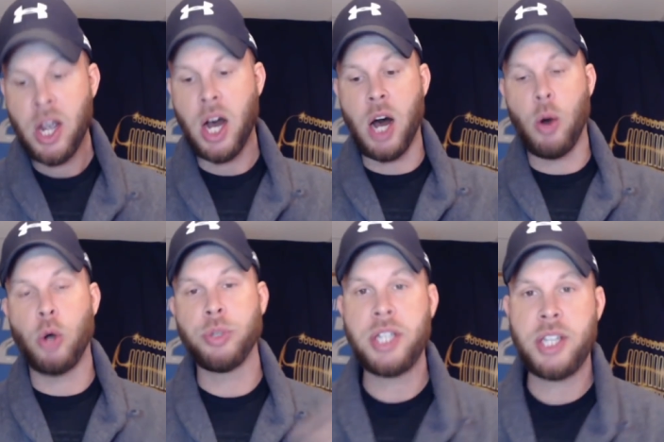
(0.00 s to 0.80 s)
uh,
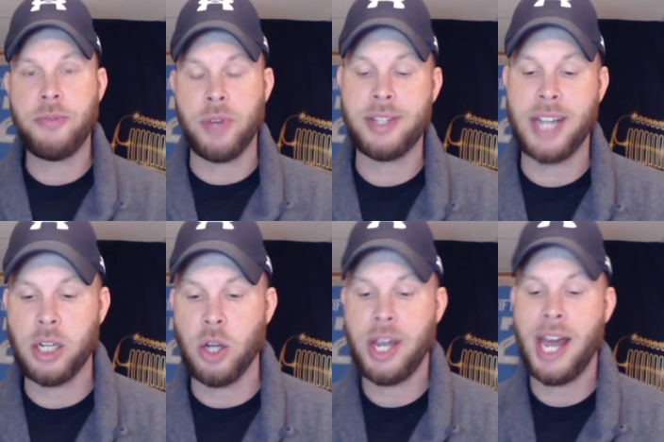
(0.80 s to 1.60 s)
only defense I'd
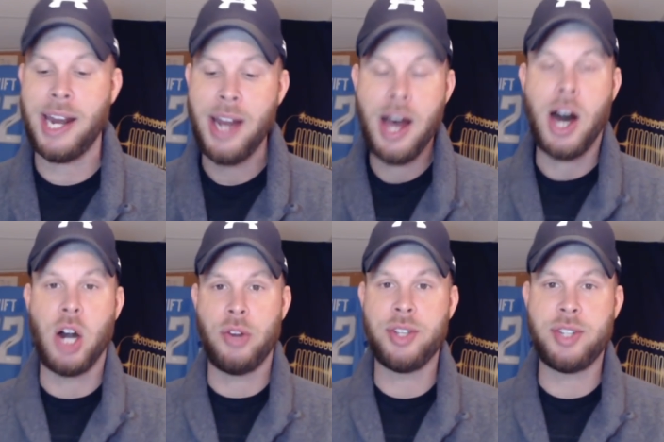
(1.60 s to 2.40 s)
look at
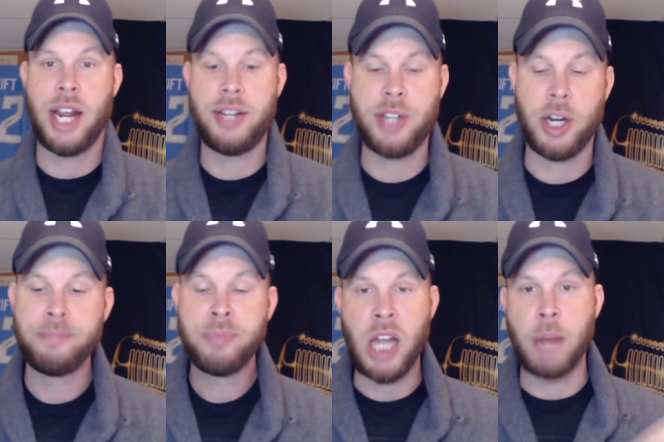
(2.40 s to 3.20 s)
are the Saints here.
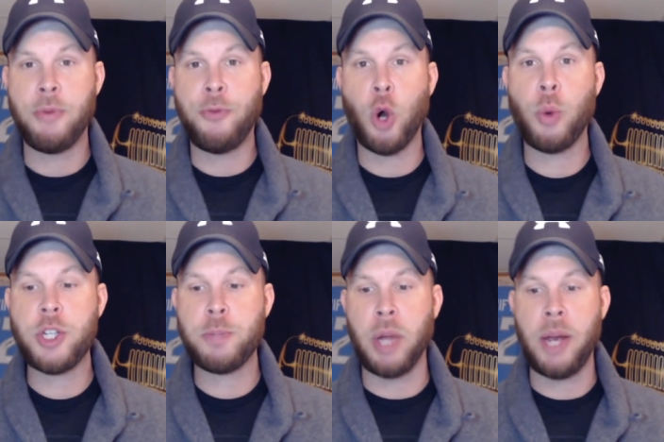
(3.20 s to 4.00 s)
Now, before we
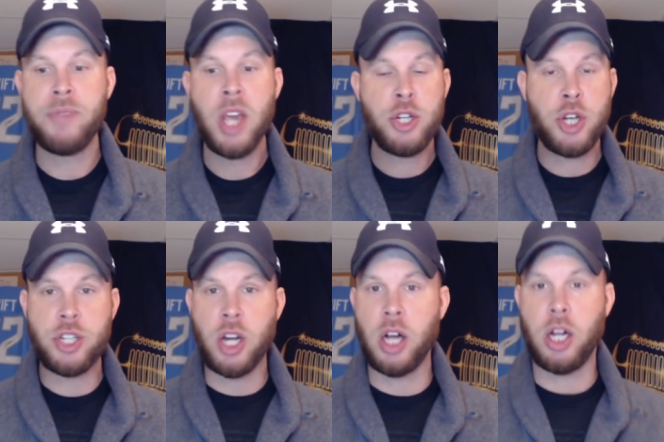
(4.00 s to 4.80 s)
split, just
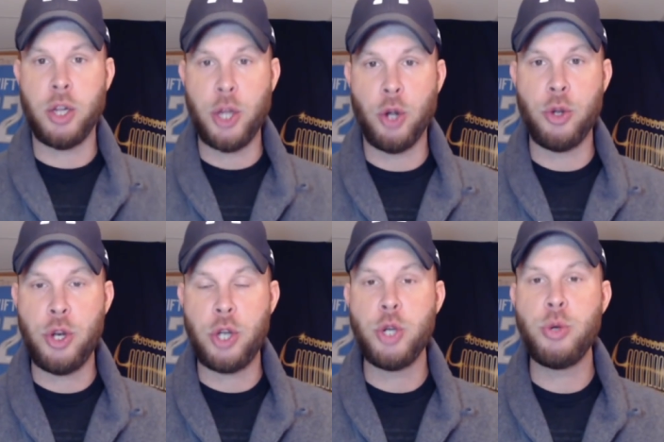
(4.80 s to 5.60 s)
a, a little
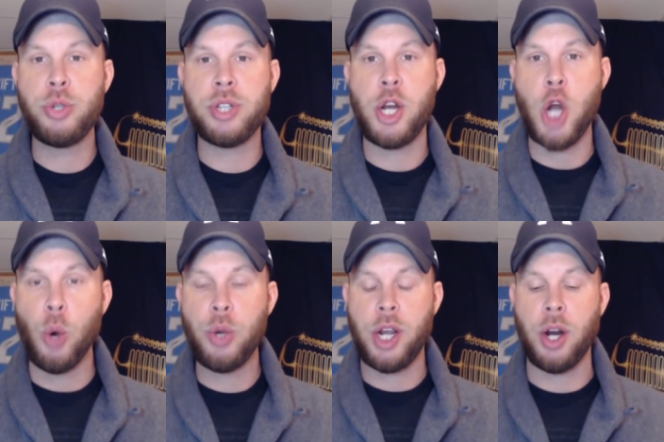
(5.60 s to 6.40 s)
news and
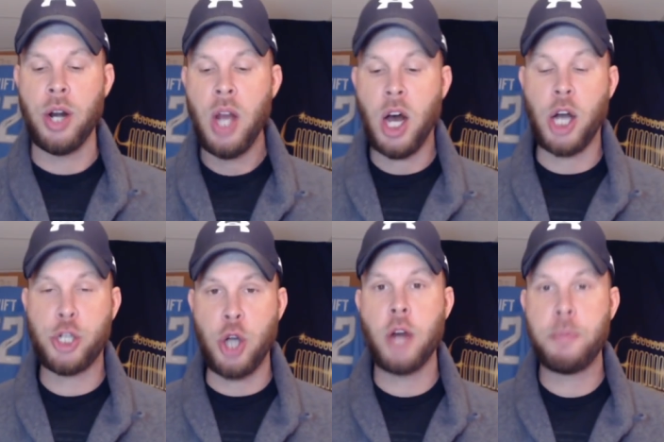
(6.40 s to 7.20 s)
note here. Uh,
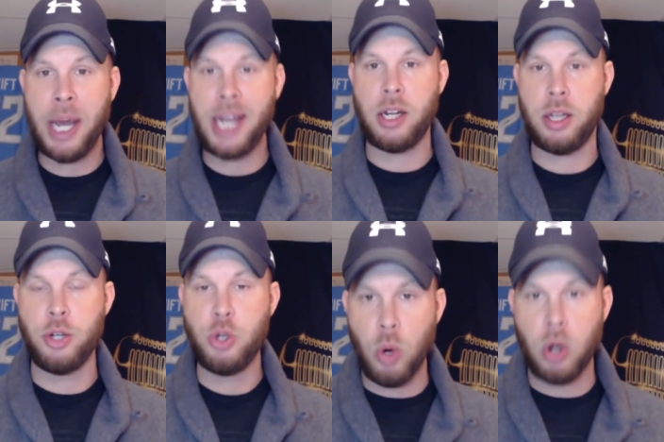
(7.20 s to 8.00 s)
Sean Payton, the
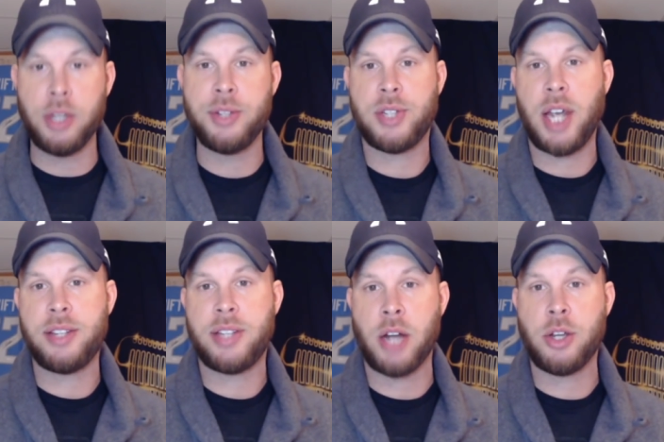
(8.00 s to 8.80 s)
New Orleans
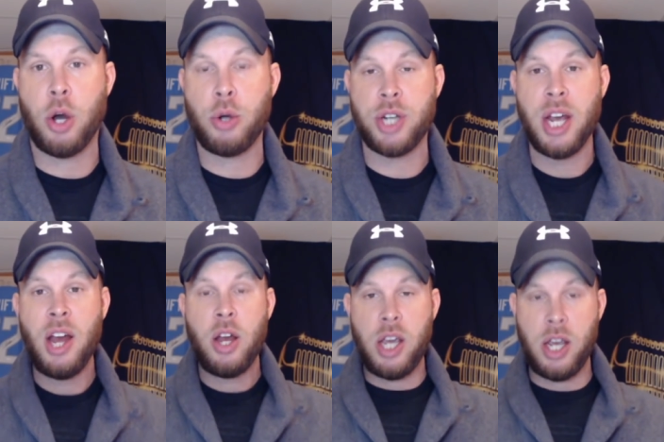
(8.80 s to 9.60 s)
Saints head coach,
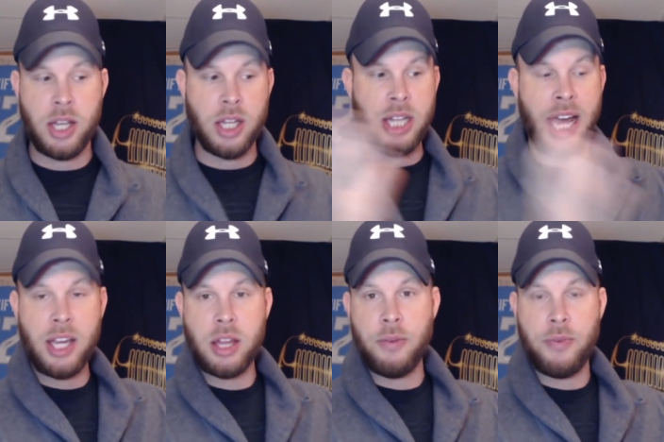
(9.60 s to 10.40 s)
in the
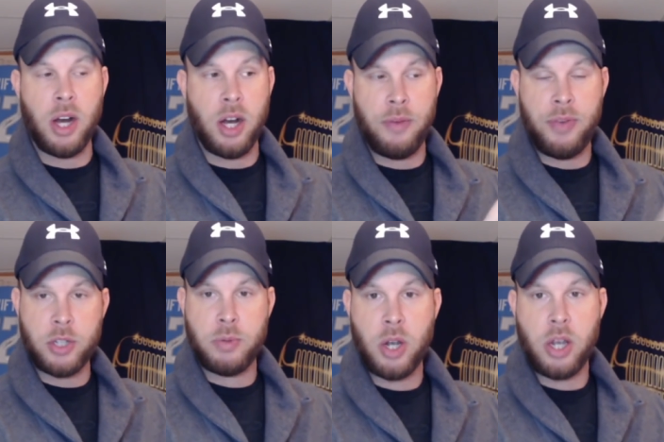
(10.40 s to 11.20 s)
length of, uh, of
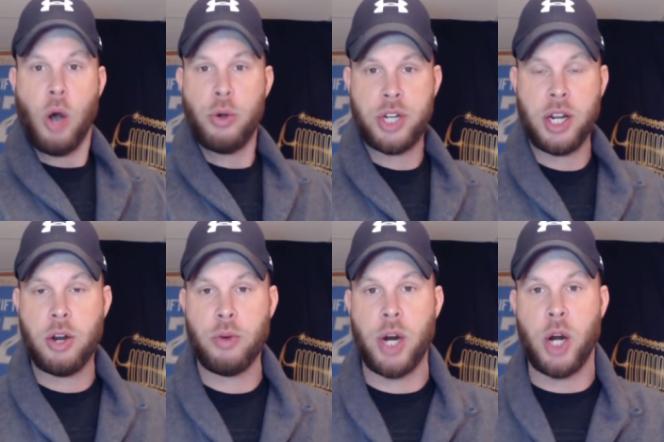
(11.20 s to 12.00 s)
his coaching
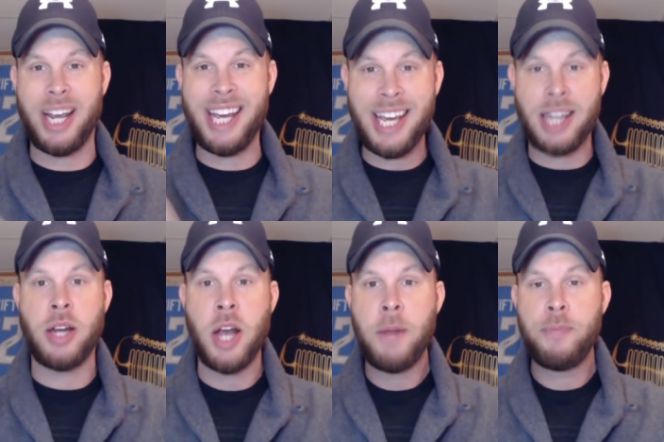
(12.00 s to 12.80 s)
career in
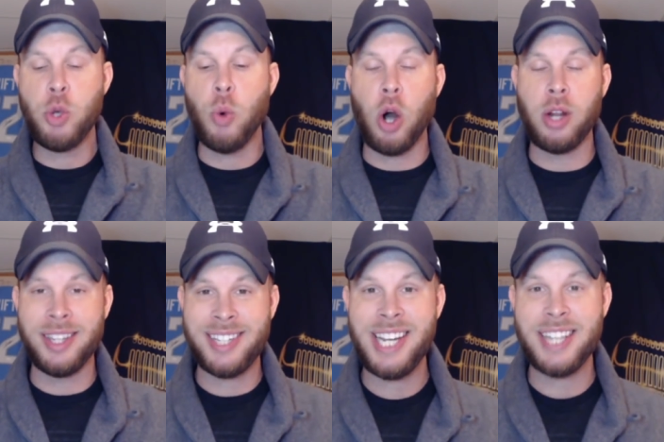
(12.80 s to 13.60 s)
New Orleans, he